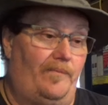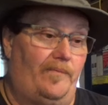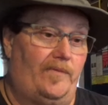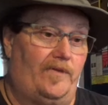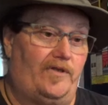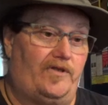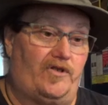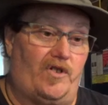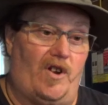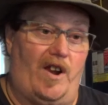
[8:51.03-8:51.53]

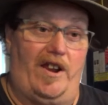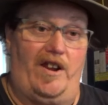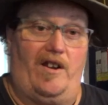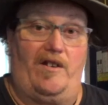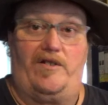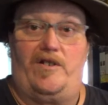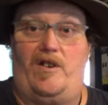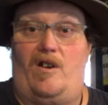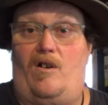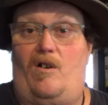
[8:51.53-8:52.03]
strain
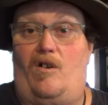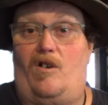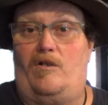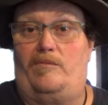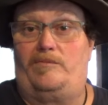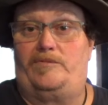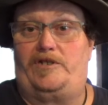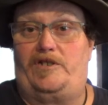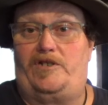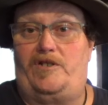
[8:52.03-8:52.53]
on your
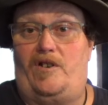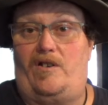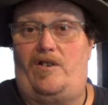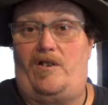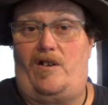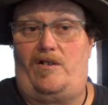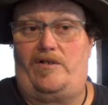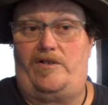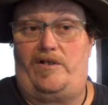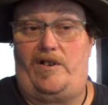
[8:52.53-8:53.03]
arms and
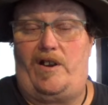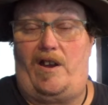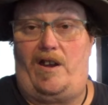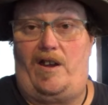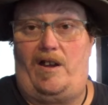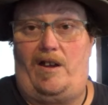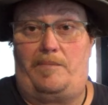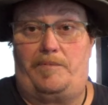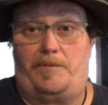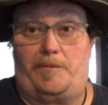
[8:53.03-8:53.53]

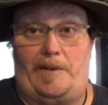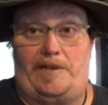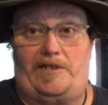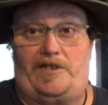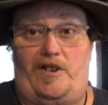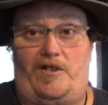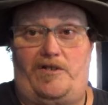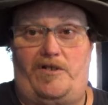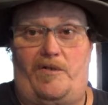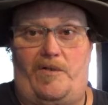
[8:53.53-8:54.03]

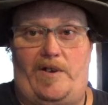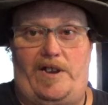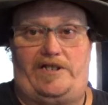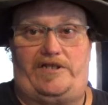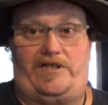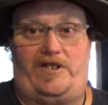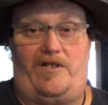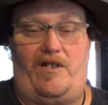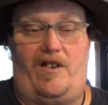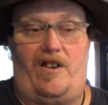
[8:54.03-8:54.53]
especially on your
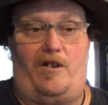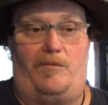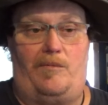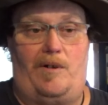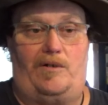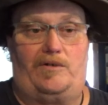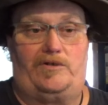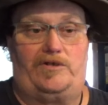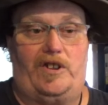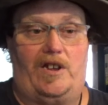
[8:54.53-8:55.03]
wrist and your
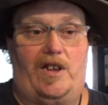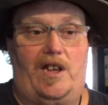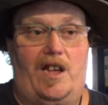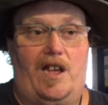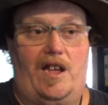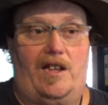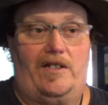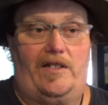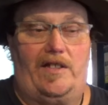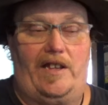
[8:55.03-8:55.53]
elbows,
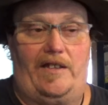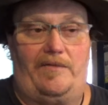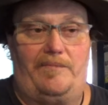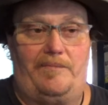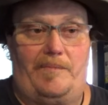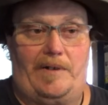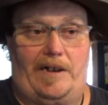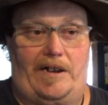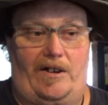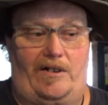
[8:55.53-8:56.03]

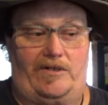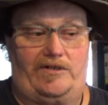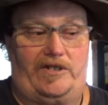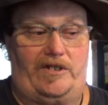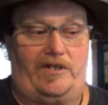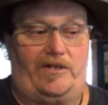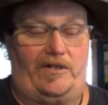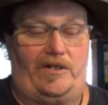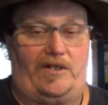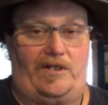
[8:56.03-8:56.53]
because
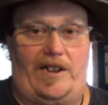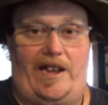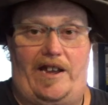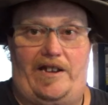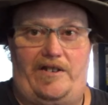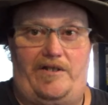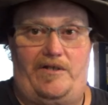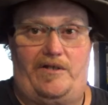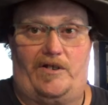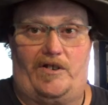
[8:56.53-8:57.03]
it'll allow
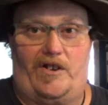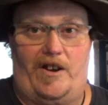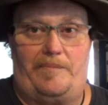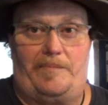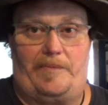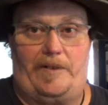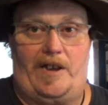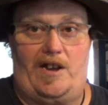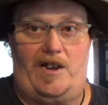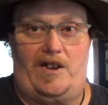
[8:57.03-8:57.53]
you to
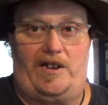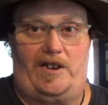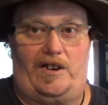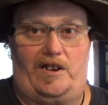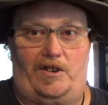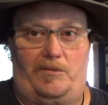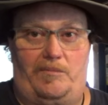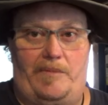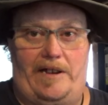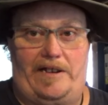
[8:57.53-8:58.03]
grip the gun a
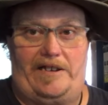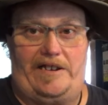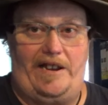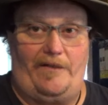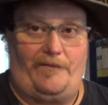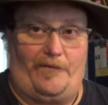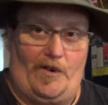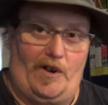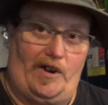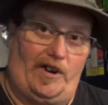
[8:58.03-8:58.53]
little bit
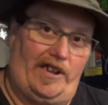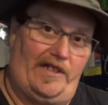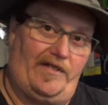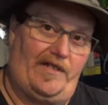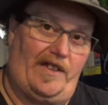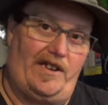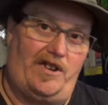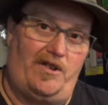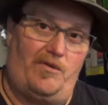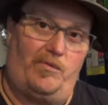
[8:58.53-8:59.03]
differently
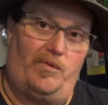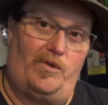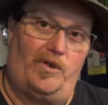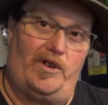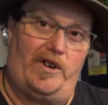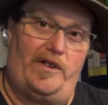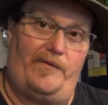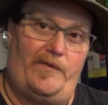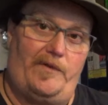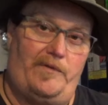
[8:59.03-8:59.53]
than you
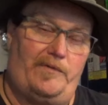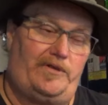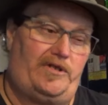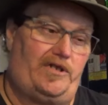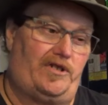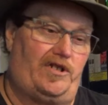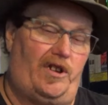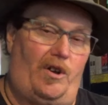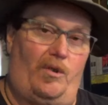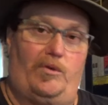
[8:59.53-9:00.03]
would if you was
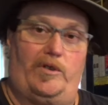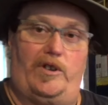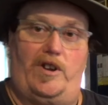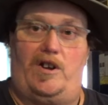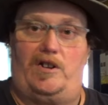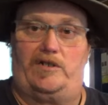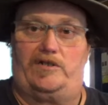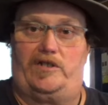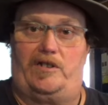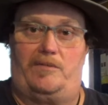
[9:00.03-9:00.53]
just holding
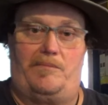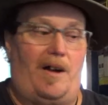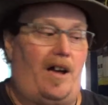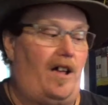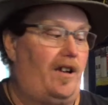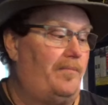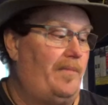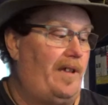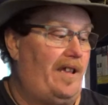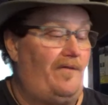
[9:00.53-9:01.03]
on to the
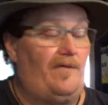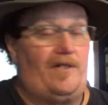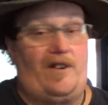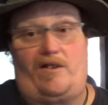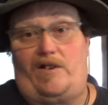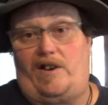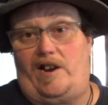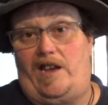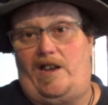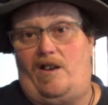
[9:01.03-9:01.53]
bottom. Even
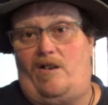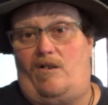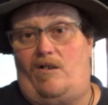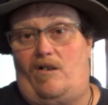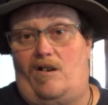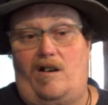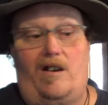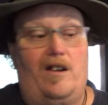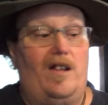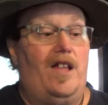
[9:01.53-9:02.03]
on an
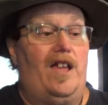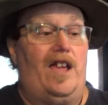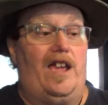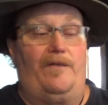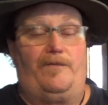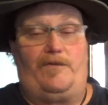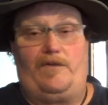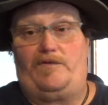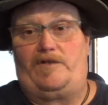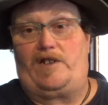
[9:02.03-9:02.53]
AR,
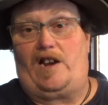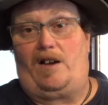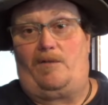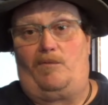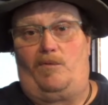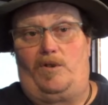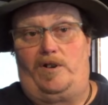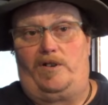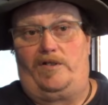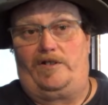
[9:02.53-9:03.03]
if you've got
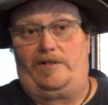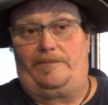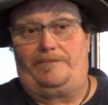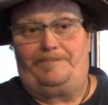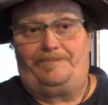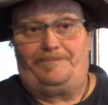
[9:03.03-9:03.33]
one of the